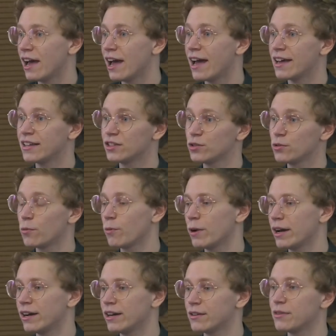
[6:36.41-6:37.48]
and
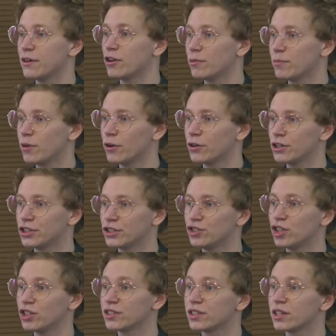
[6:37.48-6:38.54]
where their employers
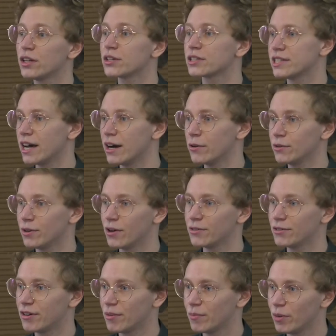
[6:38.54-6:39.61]
just looked down
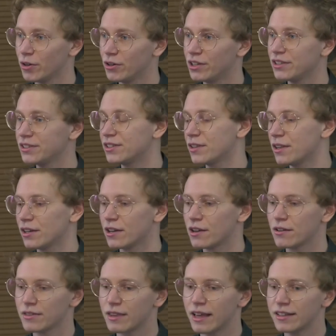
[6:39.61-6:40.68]
on their employees,
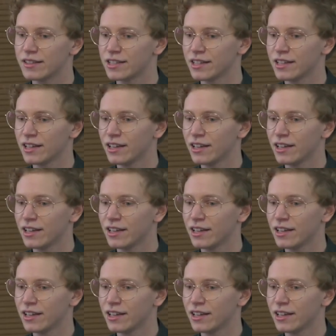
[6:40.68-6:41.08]
thinking that